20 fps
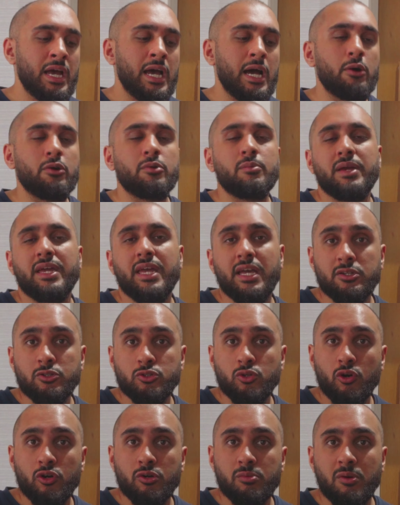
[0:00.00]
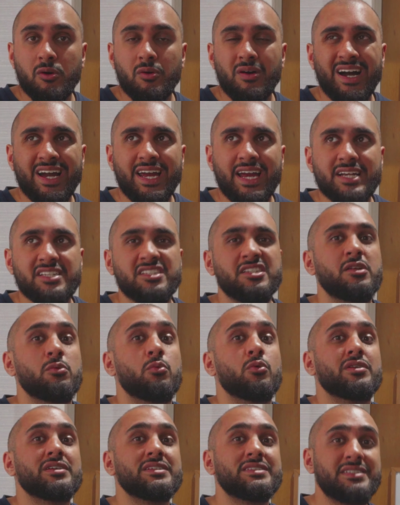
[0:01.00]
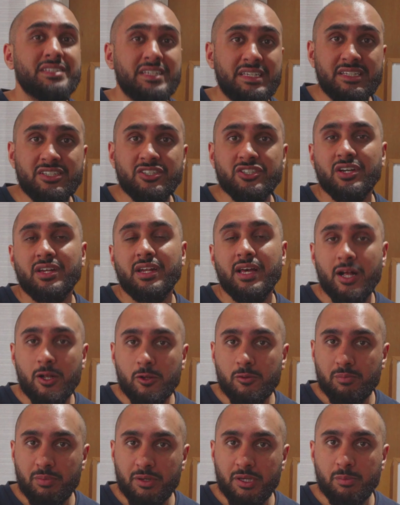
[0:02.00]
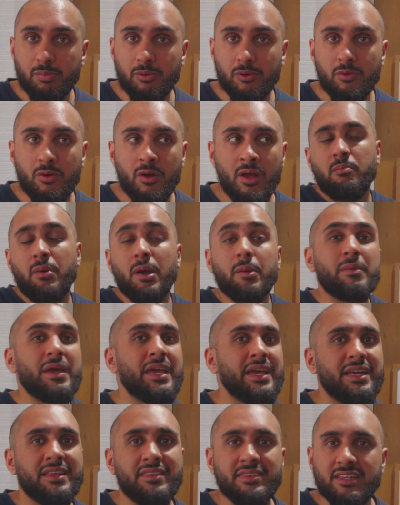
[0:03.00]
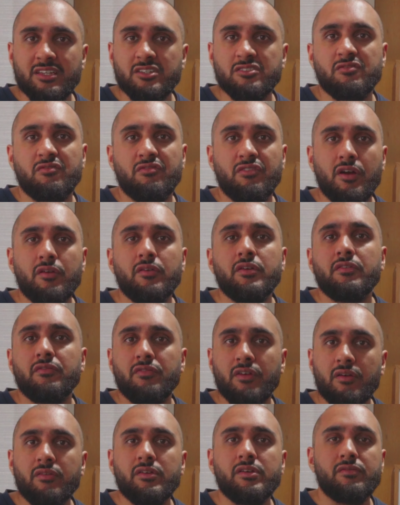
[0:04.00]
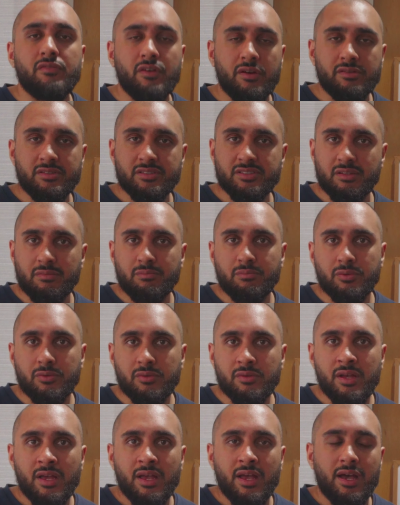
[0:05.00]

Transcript: I want to make it enjoyable. I actually want to teach and help people by making things very, very, very simple.